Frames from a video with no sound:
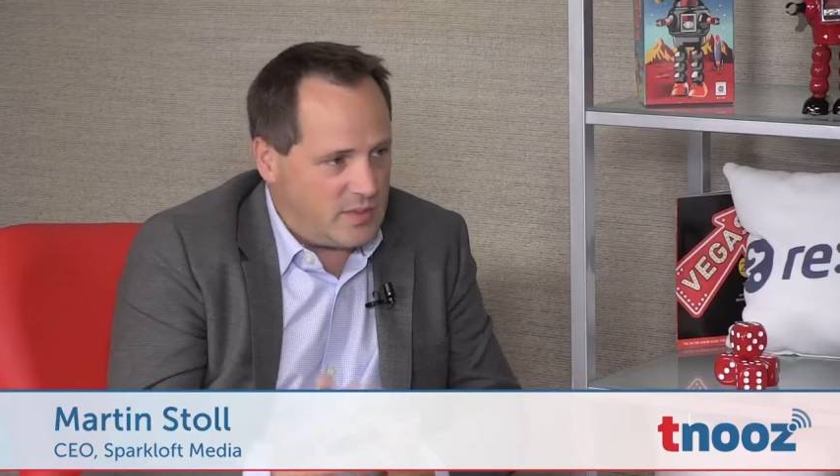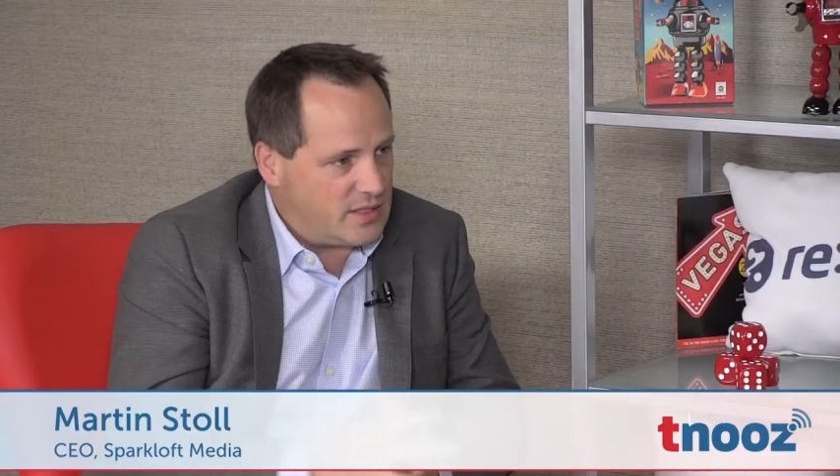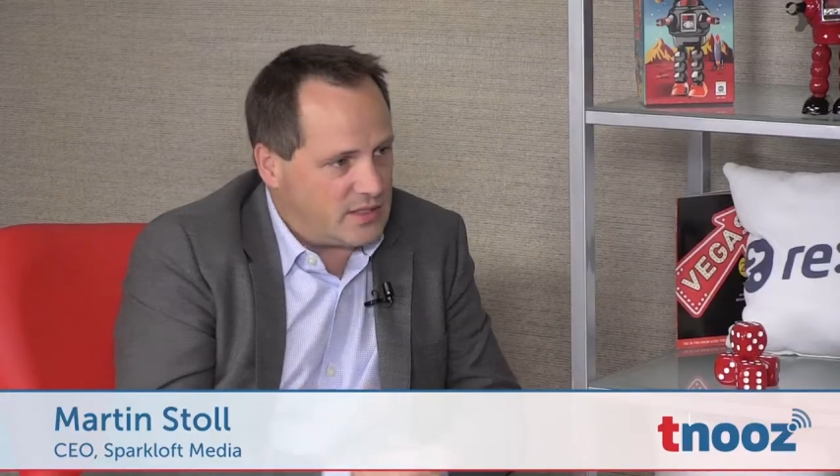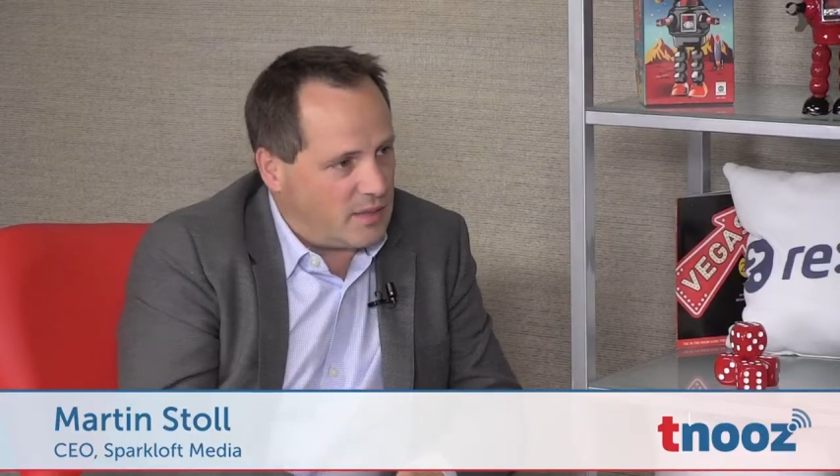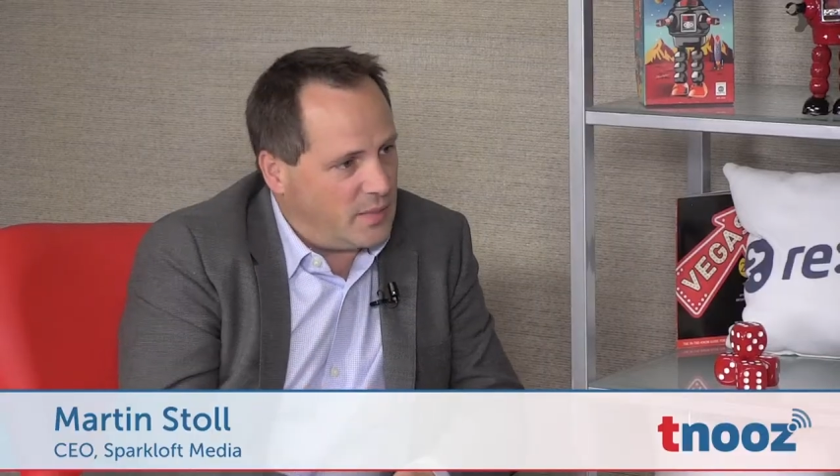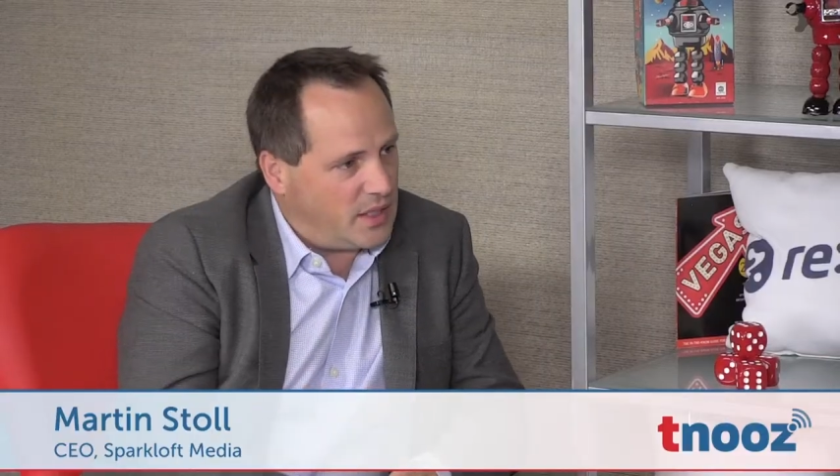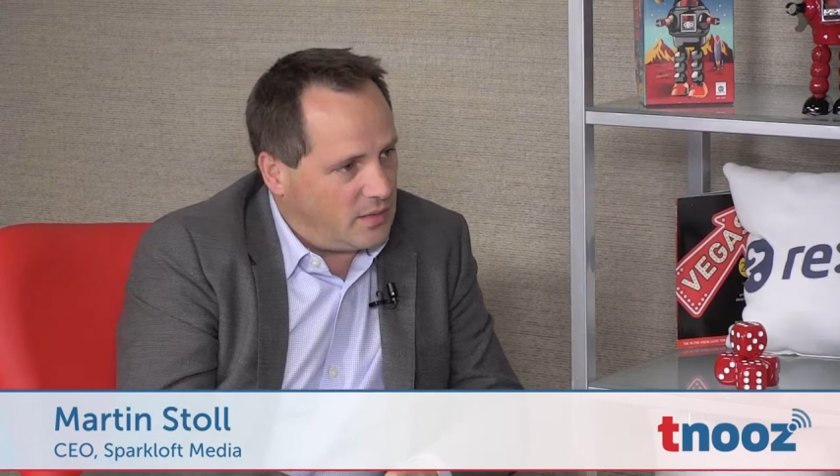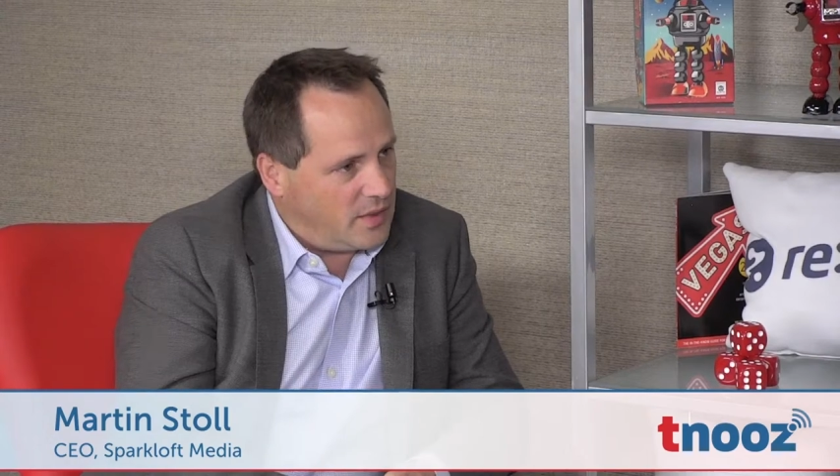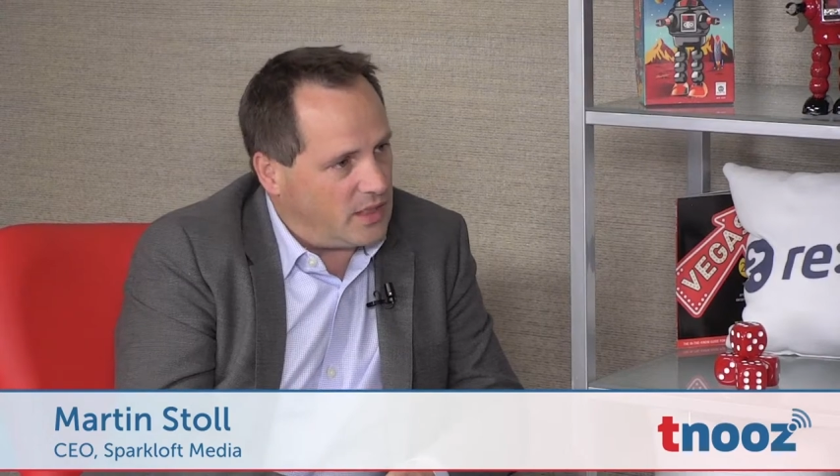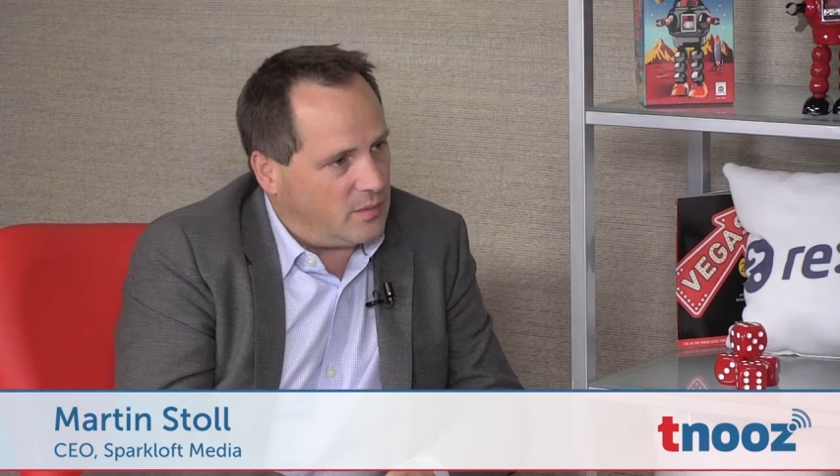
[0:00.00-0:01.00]
business got bigger
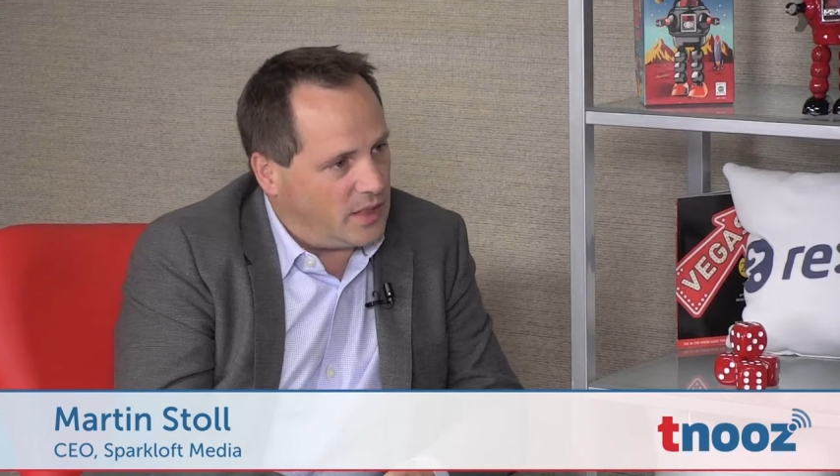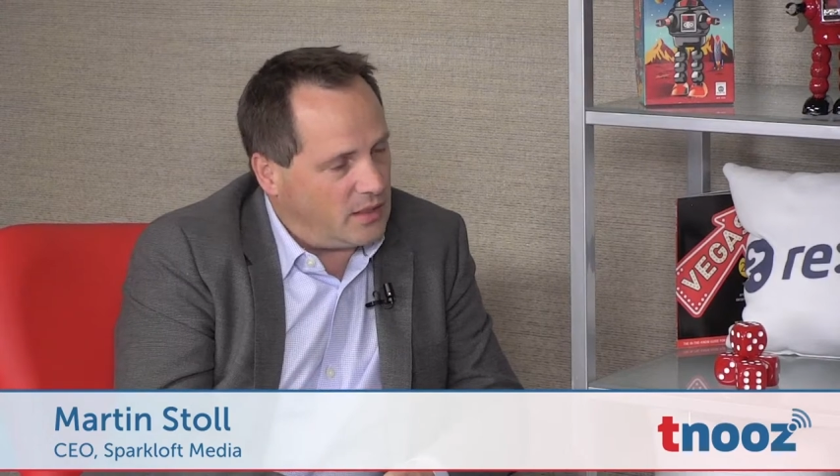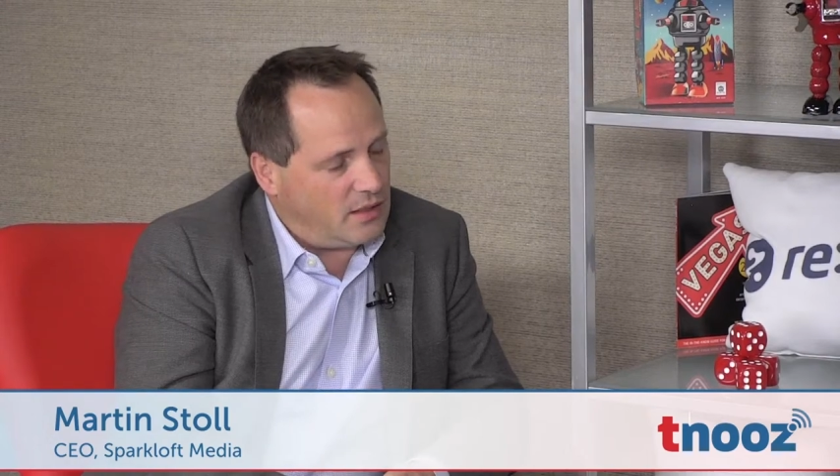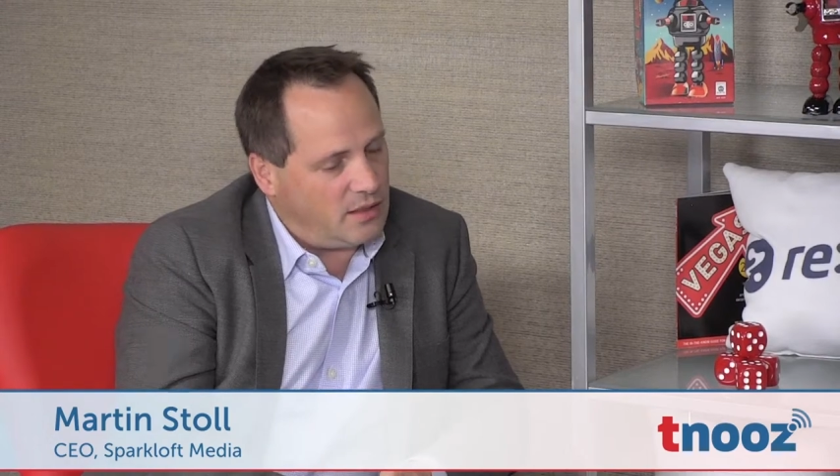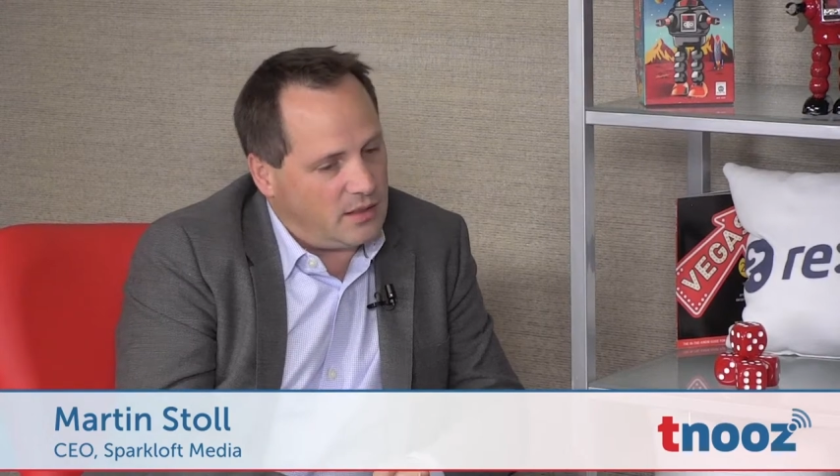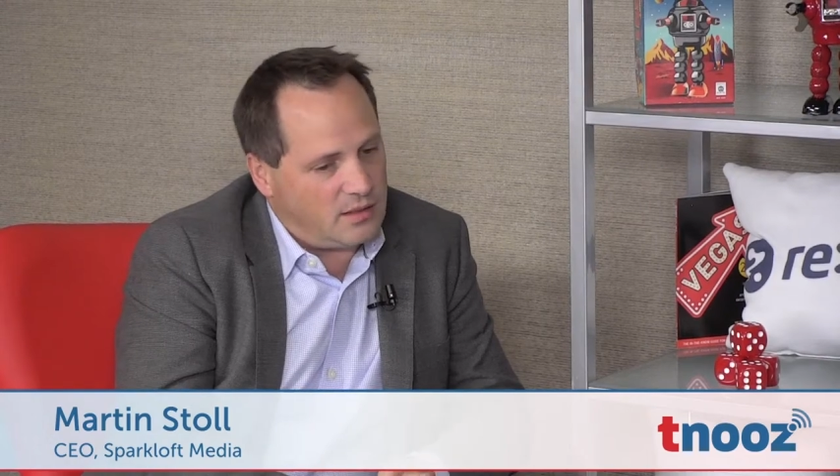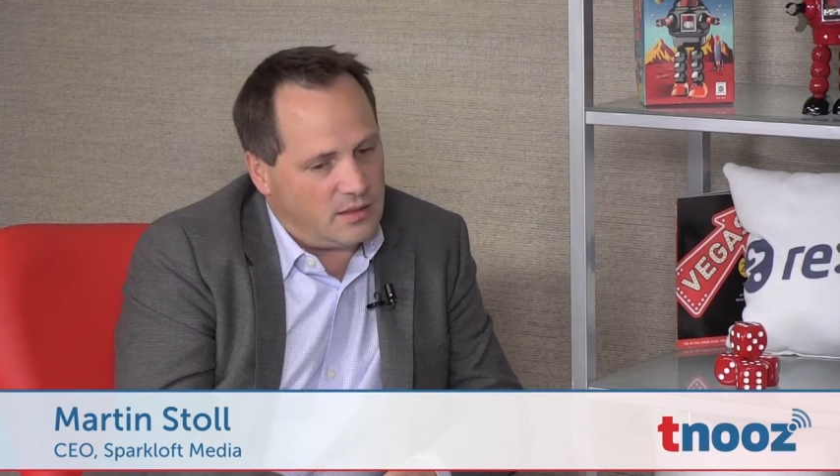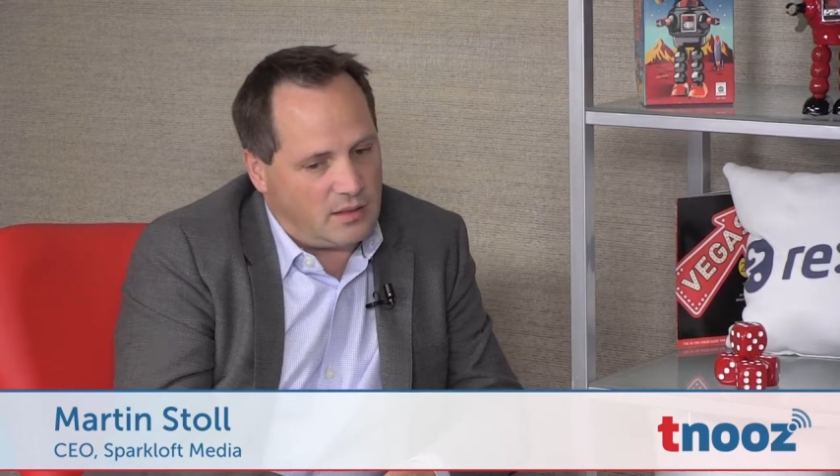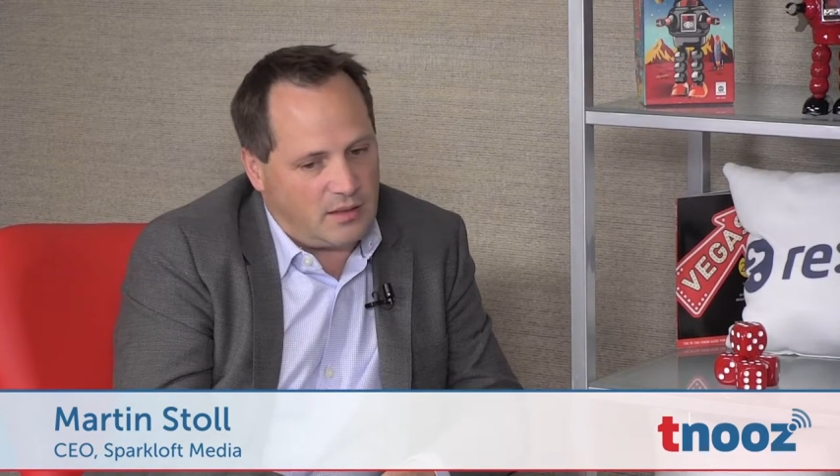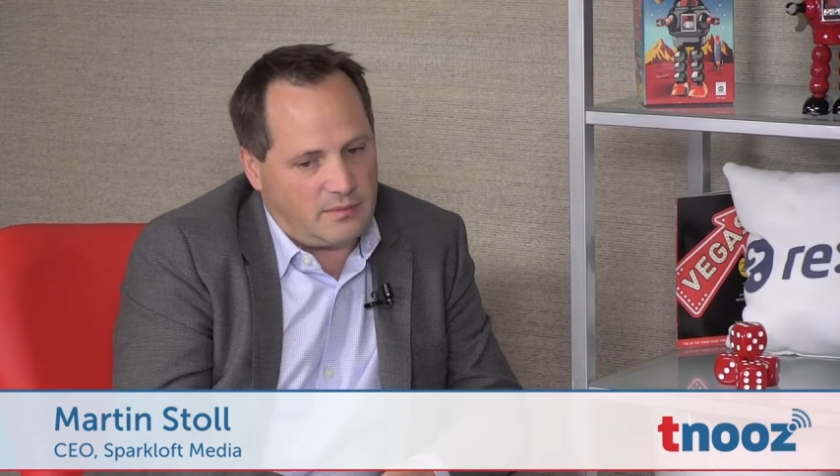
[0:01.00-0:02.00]
and bigger and bigger, and
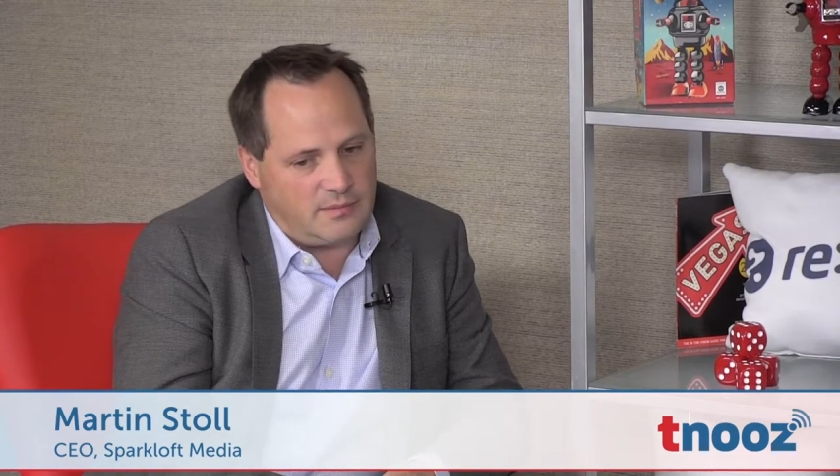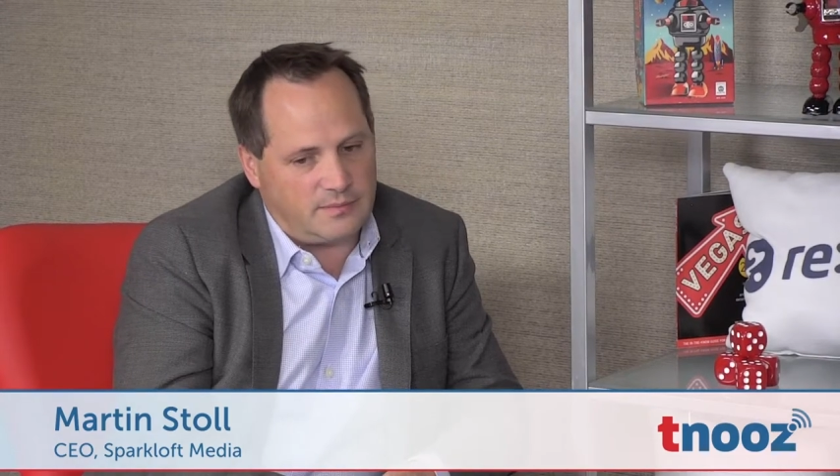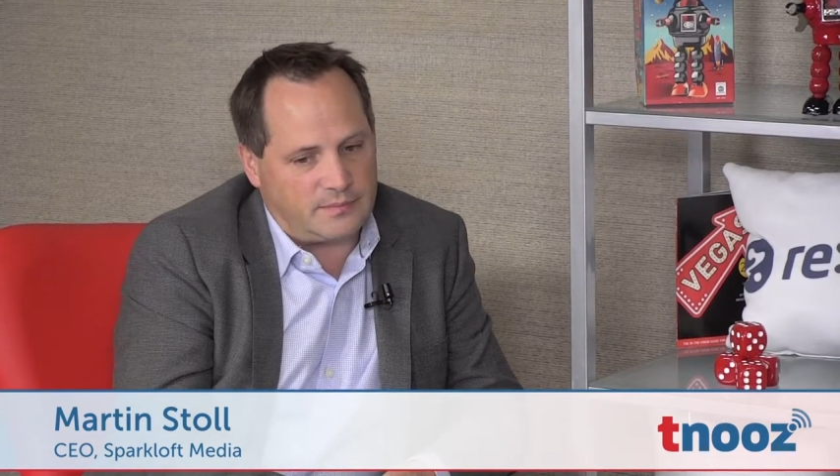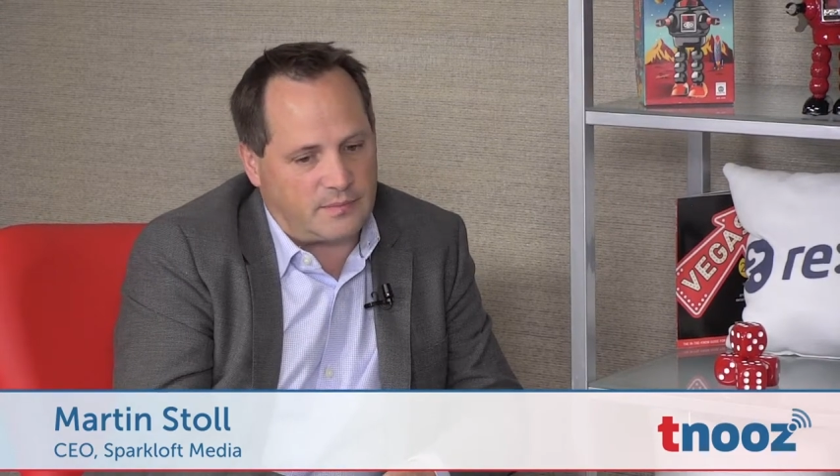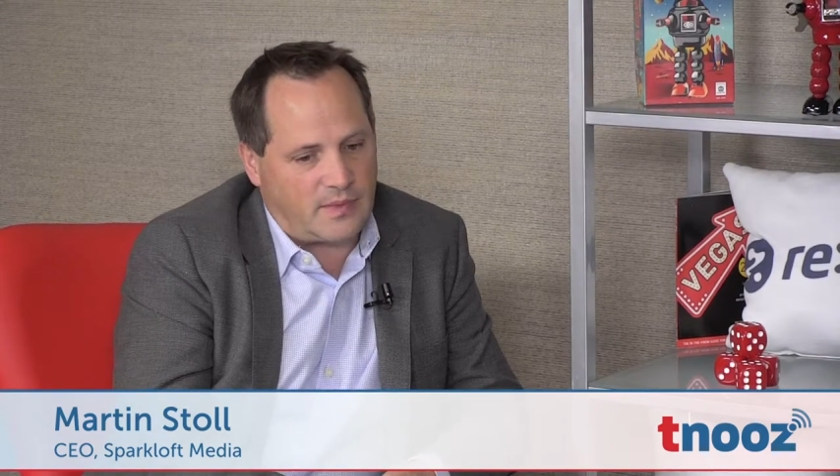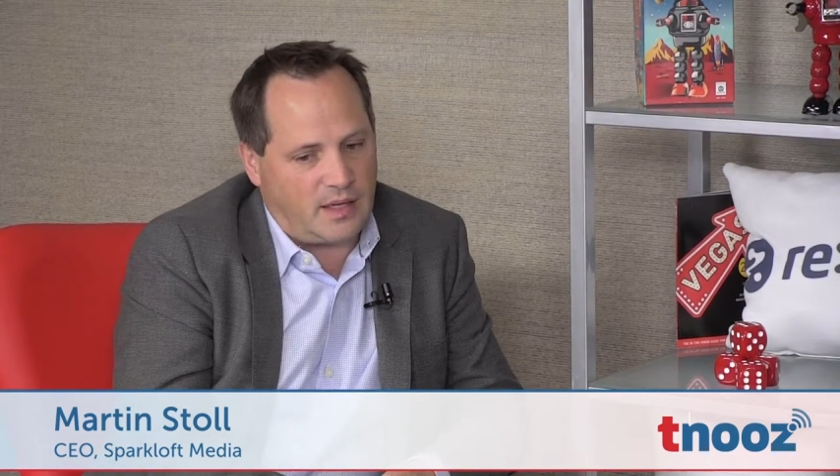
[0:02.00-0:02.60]
um,